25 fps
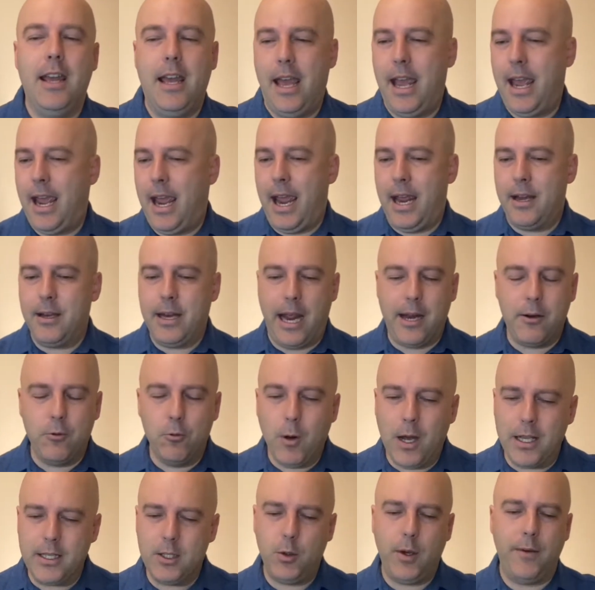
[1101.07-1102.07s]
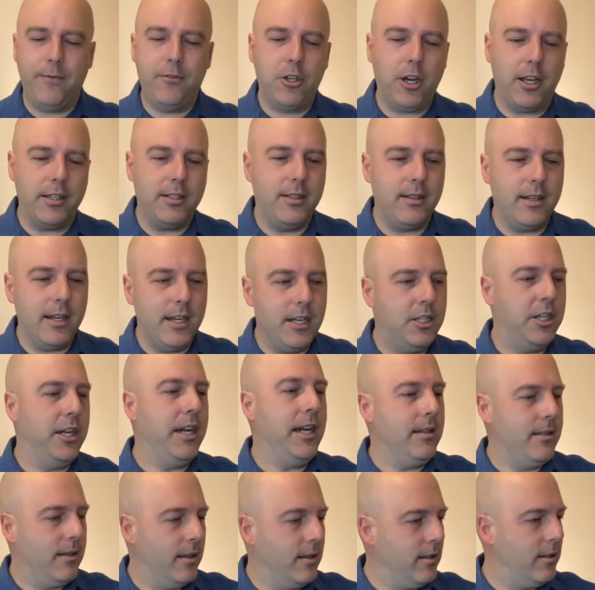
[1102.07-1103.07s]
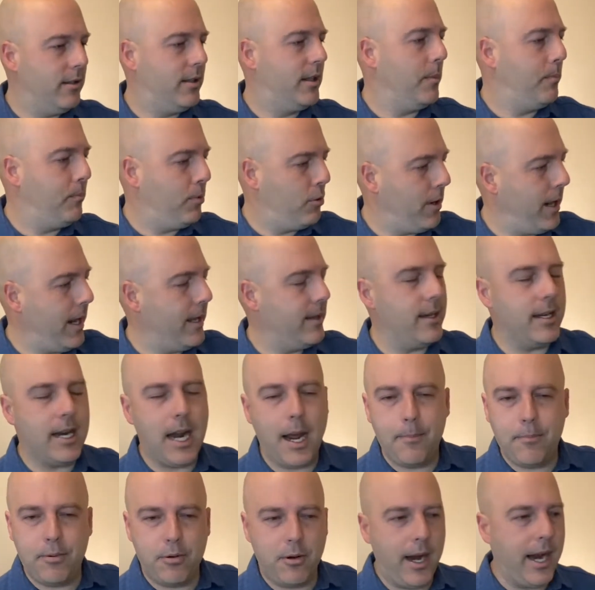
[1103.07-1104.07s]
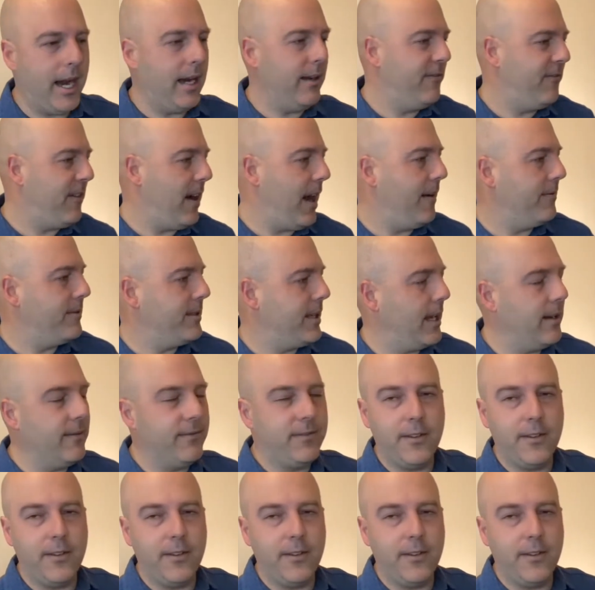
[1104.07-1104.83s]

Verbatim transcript: And, and once we've trusted in Jesus, the prayer that I prayed 5, 10,